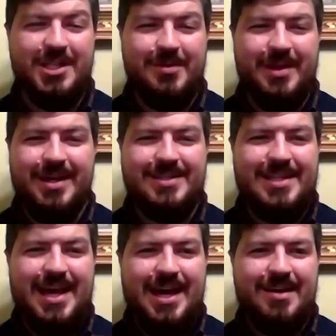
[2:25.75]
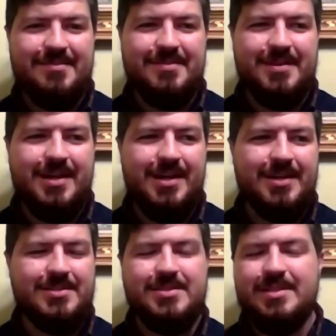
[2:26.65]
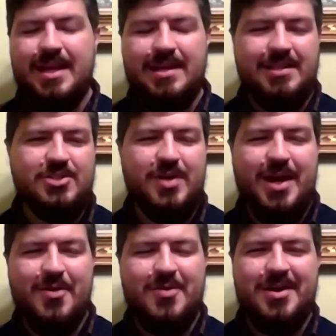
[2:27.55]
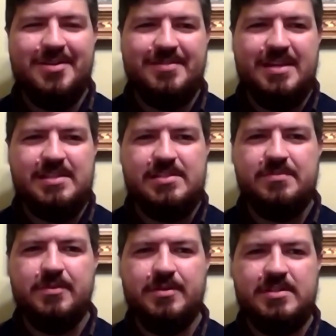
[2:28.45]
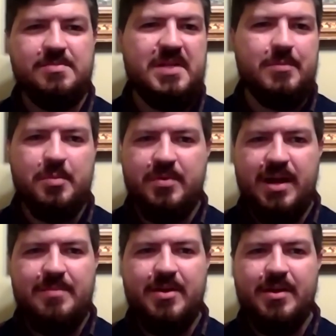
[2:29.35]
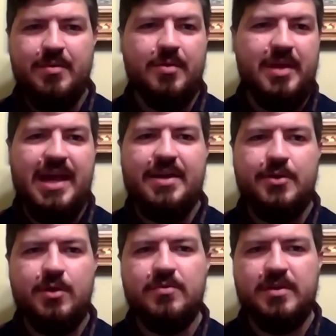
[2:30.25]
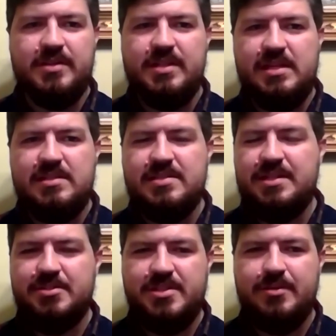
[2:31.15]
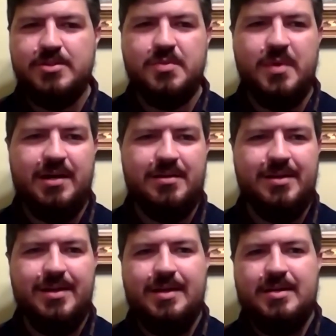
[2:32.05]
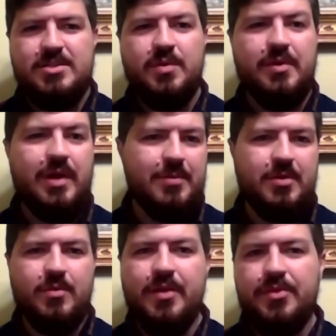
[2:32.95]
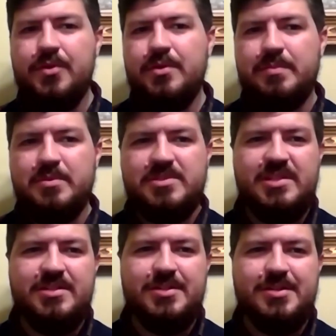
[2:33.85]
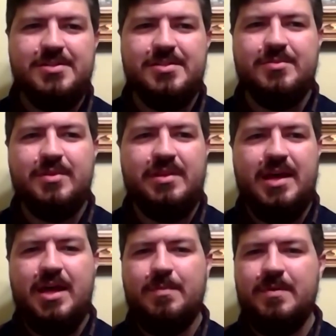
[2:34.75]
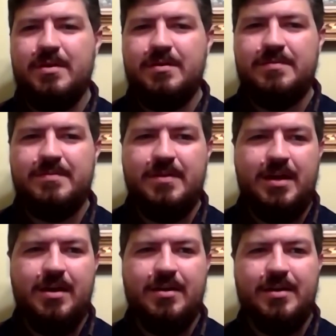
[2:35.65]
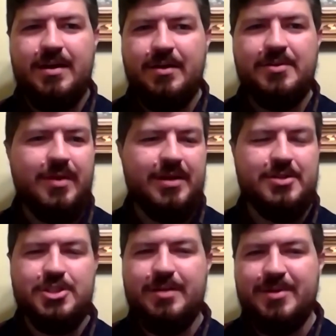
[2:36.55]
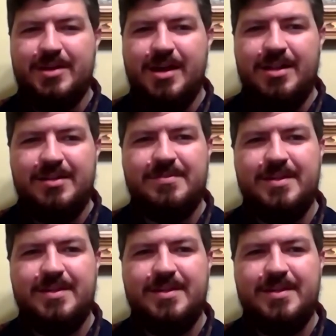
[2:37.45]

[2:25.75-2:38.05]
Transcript: we got to have a slightly drier run of this for the September primary, where we had it over at the senior center as well. So we were able to run through the procedures with the help of our health director Sean McAuliffe,